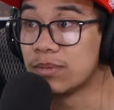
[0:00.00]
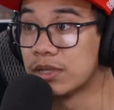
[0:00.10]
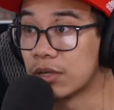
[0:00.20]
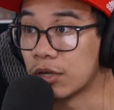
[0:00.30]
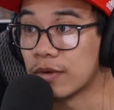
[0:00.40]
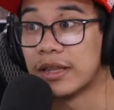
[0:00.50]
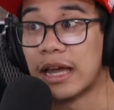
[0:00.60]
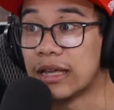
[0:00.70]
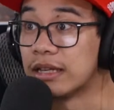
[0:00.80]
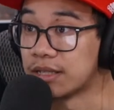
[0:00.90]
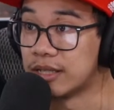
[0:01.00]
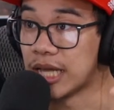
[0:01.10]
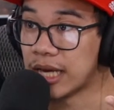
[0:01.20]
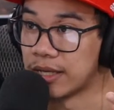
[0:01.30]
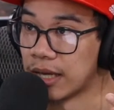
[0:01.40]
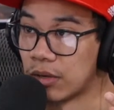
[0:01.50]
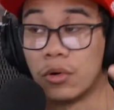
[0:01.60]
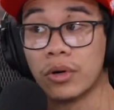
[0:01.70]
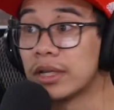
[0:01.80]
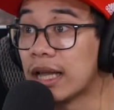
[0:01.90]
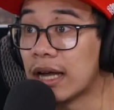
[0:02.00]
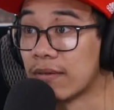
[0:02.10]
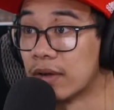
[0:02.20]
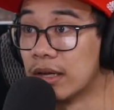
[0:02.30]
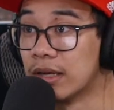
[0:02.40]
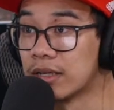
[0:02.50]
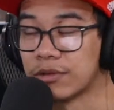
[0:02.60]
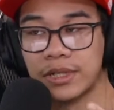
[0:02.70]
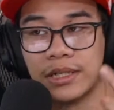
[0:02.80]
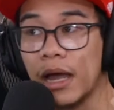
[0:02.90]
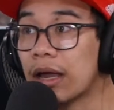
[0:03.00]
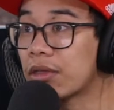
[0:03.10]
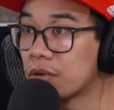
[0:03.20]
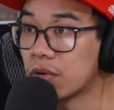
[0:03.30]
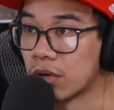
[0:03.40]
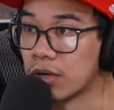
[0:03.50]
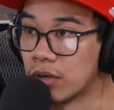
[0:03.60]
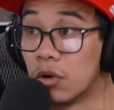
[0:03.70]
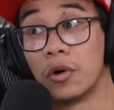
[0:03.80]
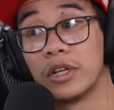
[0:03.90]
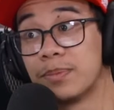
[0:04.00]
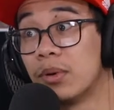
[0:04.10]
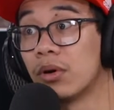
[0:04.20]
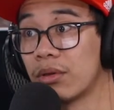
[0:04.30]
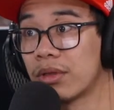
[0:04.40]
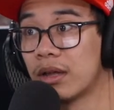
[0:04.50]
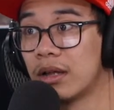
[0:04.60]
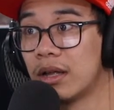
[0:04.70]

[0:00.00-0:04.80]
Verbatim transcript: observed that it is dead yet or alive. So it's neither or it's both.